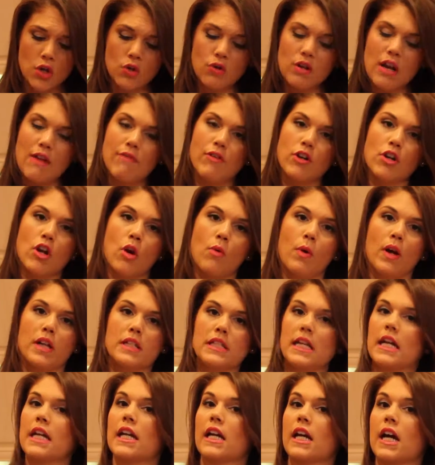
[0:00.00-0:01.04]
you never know where
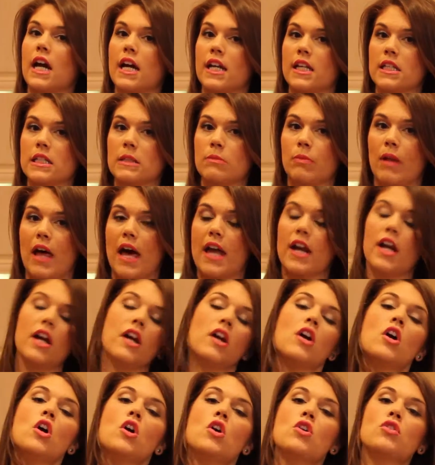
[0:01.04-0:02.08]
it's going to kind of
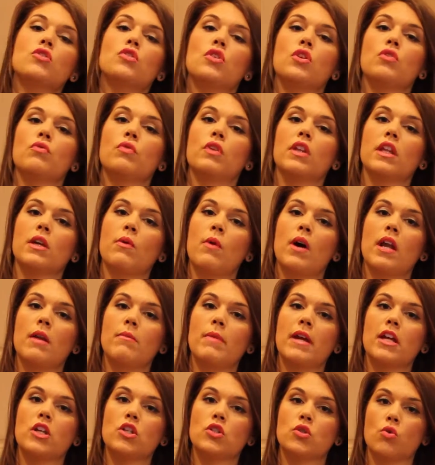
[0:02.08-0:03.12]
splatter. So you really want to
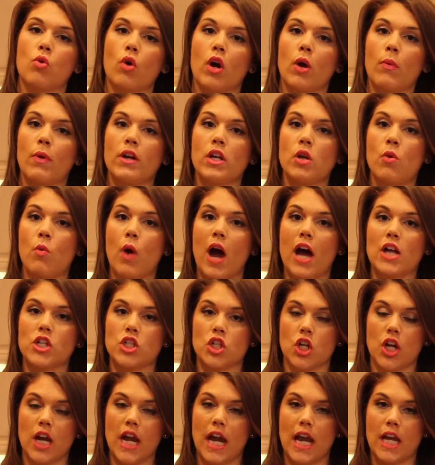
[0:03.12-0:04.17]
make sure when you wash
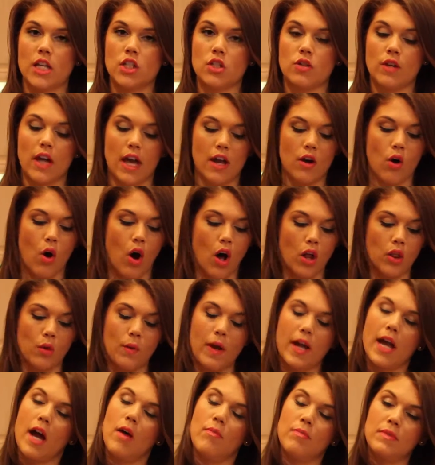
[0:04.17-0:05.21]
your hands, you get all the
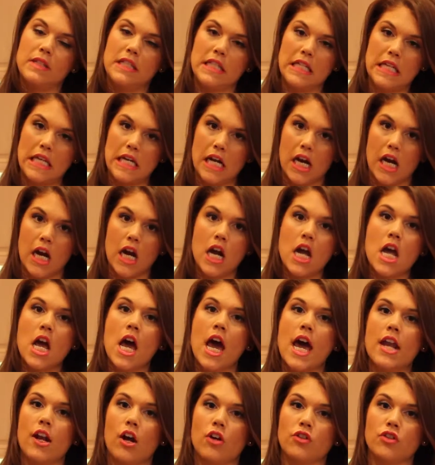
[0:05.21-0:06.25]
way up to here
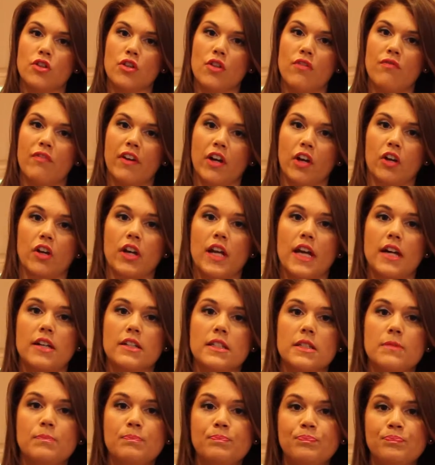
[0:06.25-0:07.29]
and under the
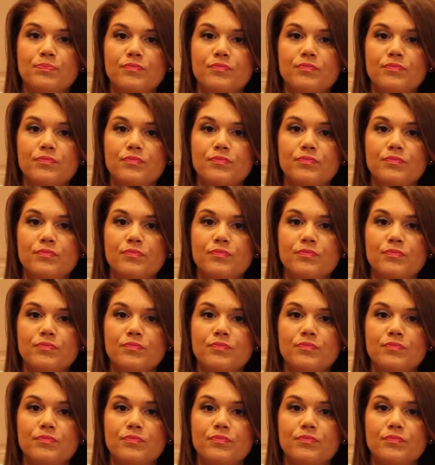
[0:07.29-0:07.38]
fingernails.